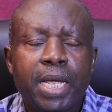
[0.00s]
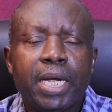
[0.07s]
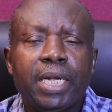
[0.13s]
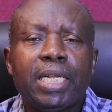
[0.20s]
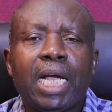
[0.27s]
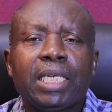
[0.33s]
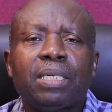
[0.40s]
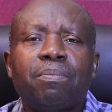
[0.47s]
it
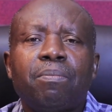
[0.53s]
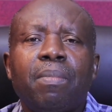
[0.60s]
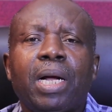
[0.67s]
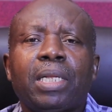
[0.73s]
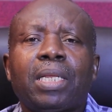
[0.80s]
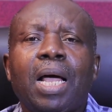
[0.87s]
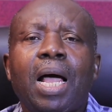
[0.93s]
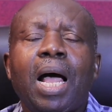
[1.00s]
doesn't
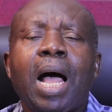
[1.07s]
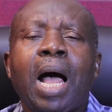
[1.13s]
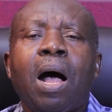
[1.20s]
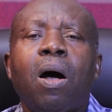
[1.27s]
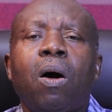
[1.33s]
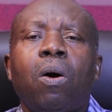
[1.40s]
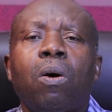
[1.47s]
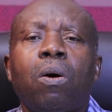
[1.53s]
matter
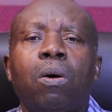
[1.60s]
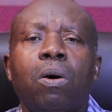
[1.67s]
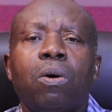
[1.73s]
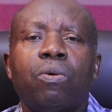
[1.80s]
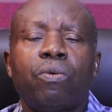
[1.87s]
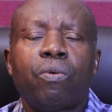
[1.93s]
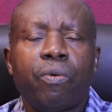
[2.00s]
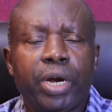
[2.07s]
how
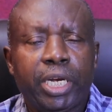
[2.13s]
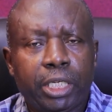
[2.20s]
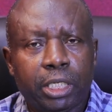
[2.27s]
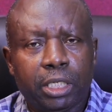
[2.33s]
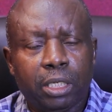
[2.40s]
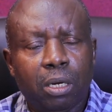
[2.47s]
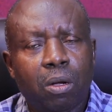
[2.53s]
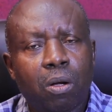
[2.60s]

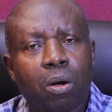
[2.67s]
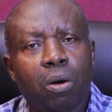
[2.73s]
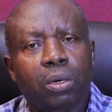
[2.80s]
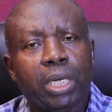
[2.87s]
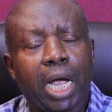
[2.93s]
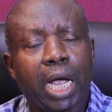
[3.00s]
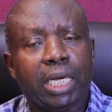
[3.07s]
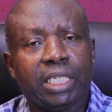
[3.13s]
rich
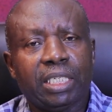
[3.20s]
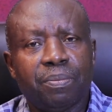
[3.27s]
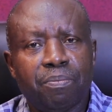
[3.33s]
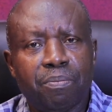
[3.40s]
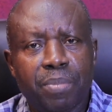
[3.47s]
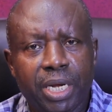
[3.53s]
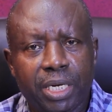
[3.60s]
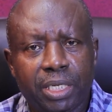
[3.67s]
God has
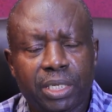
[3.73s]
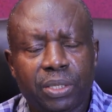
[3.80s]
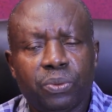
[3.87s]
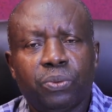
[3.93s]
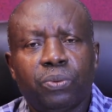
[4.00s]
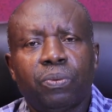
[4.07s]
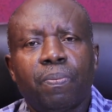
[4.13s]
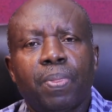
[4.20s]
made you.